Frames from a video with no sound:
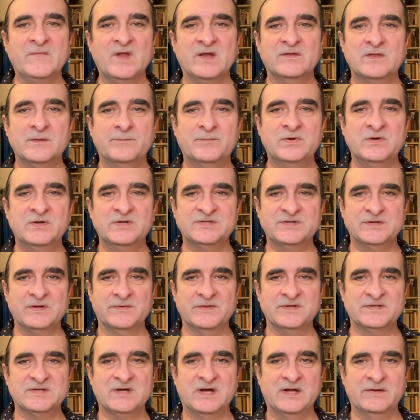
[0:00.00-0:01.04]
the person on
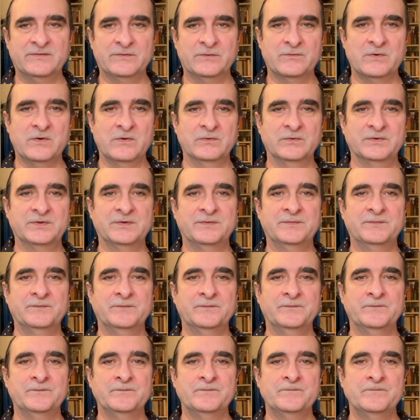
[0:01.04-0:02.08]
the side of the road,
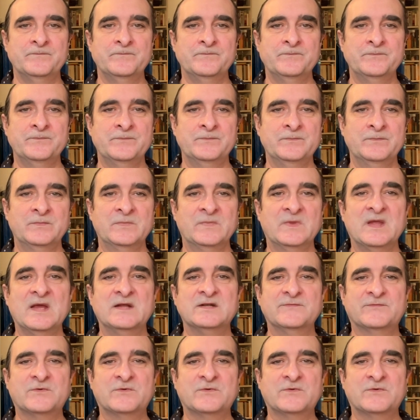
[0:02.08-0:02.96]
and